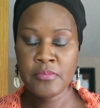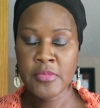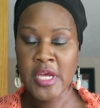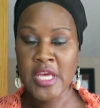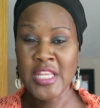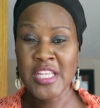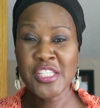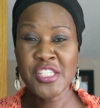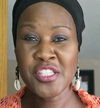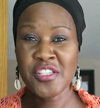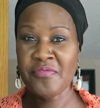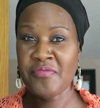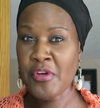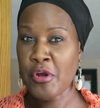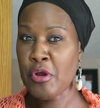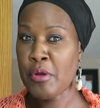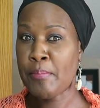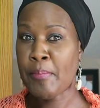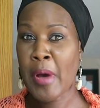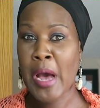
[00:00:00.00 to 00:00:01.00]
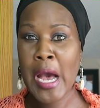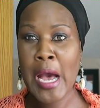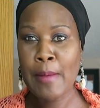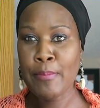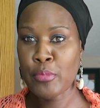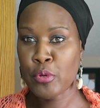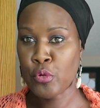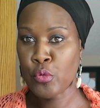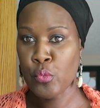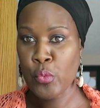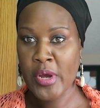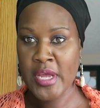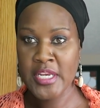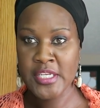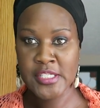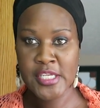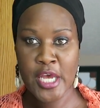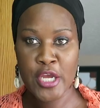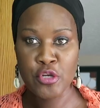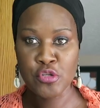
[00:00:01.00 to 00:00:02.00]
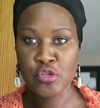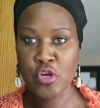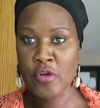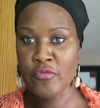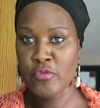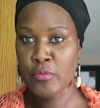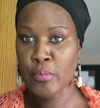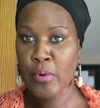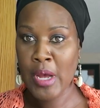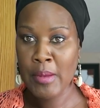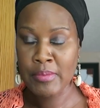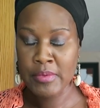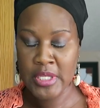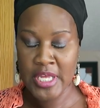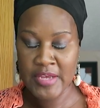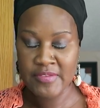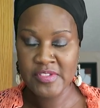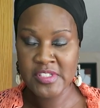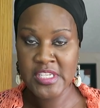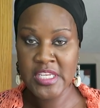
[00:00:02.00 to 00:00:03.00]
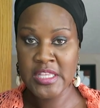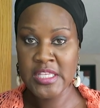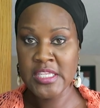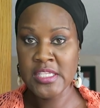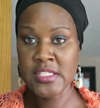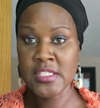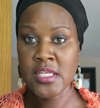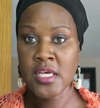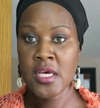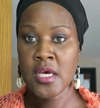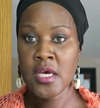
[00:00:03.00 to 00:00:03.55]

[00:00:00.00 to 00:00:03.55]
this is a very popular way to tie your scarf. You probably have seen this